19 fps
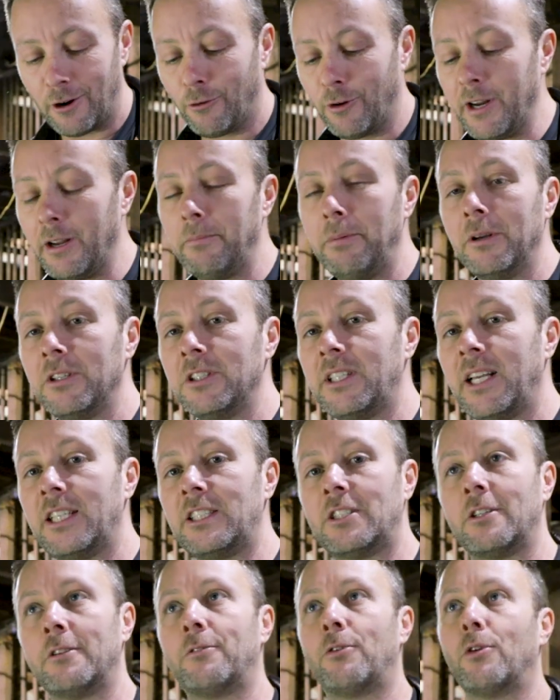
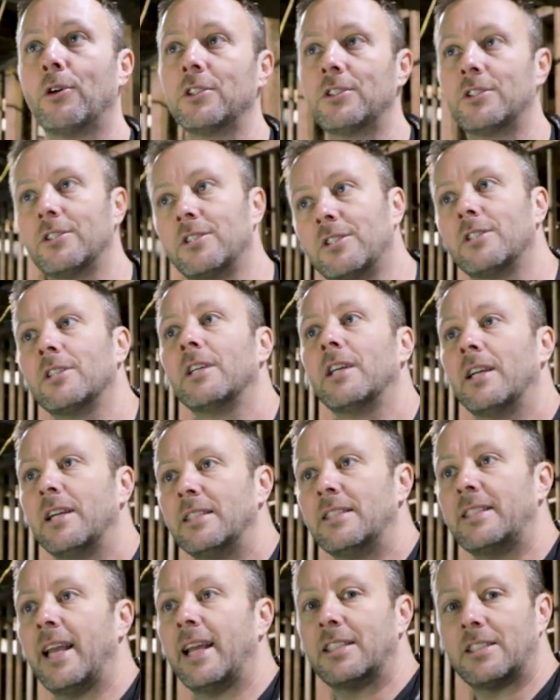rehabilitation of horses
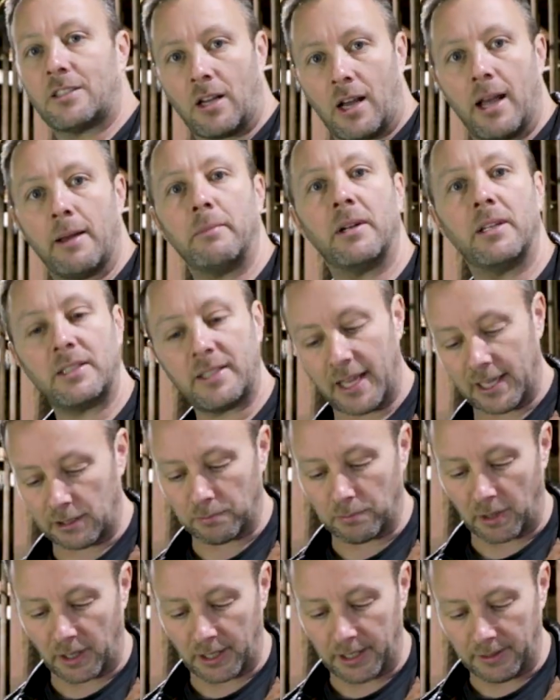takes time and it takes
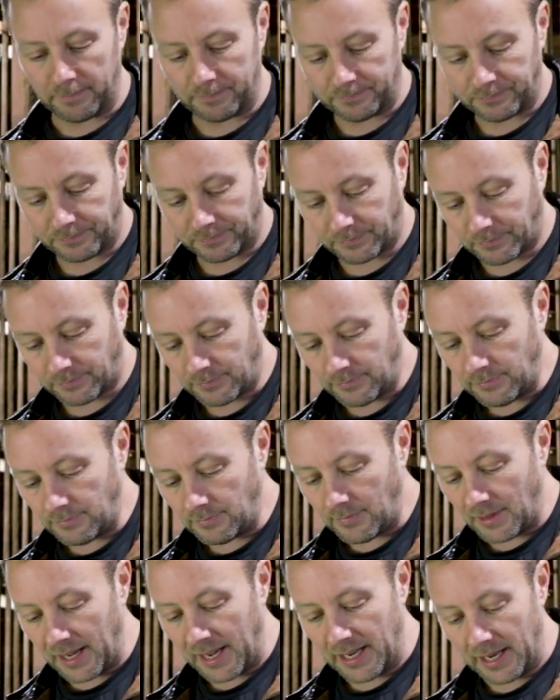money
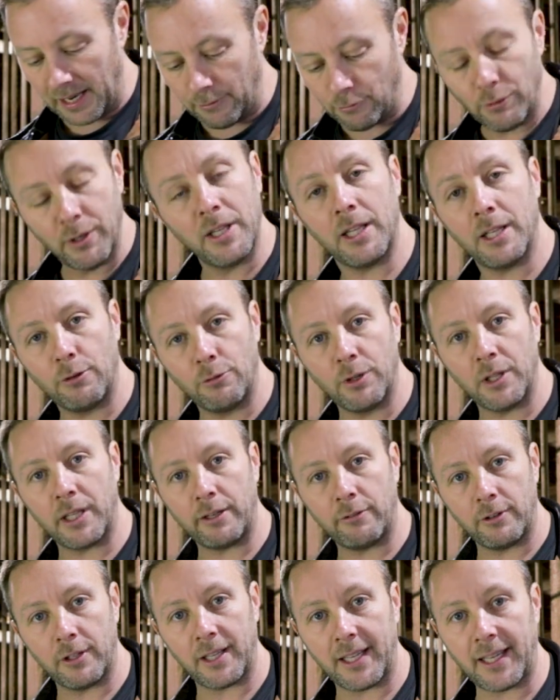and I really,
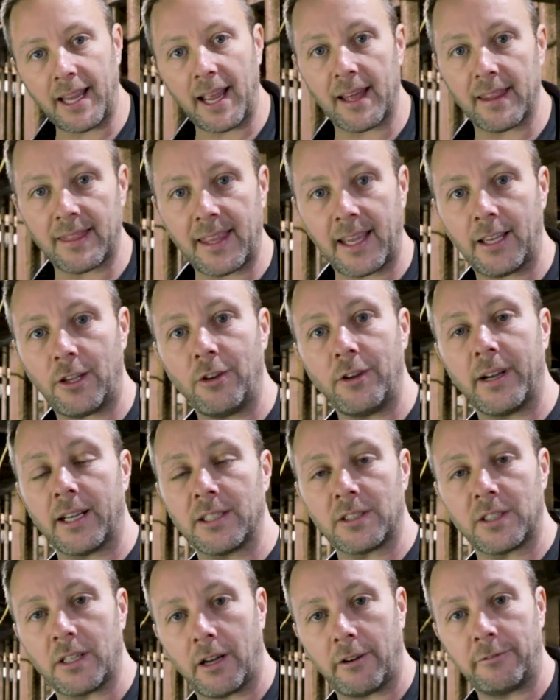really, really can't thank you
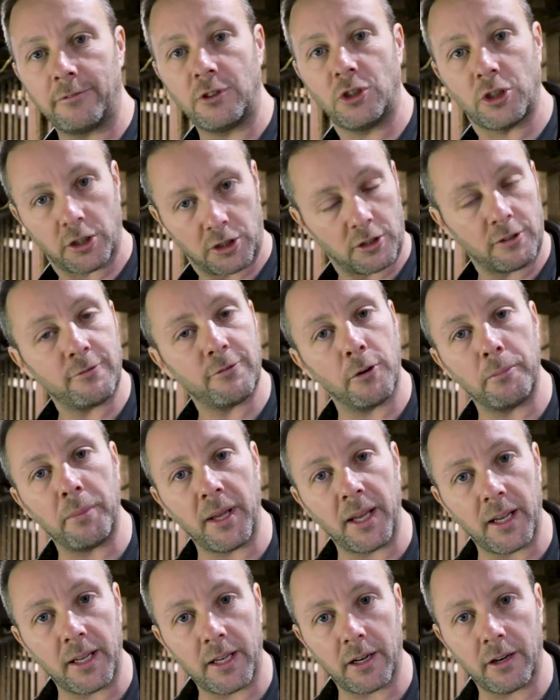guys enough just for
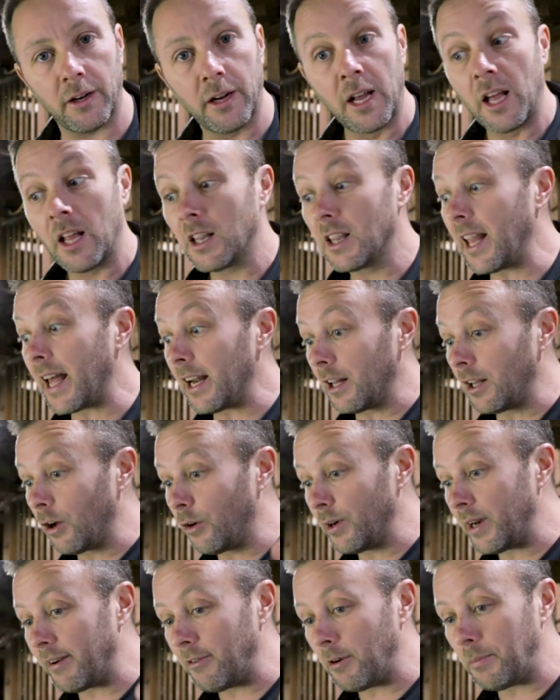being here, let
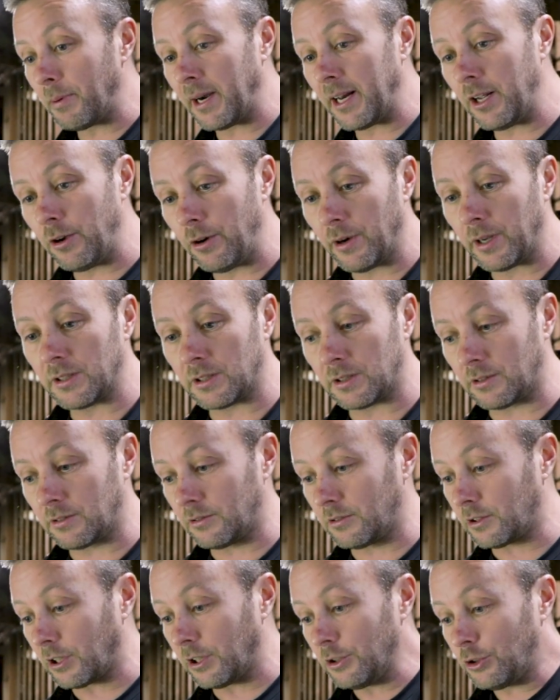alone everybody who has
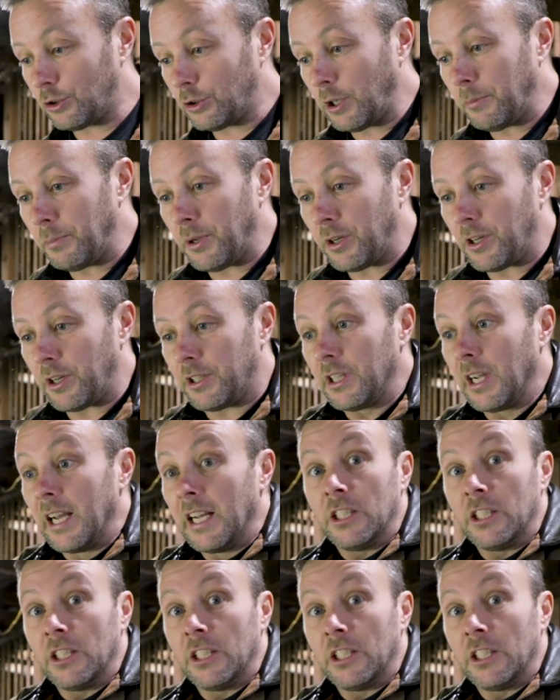contributed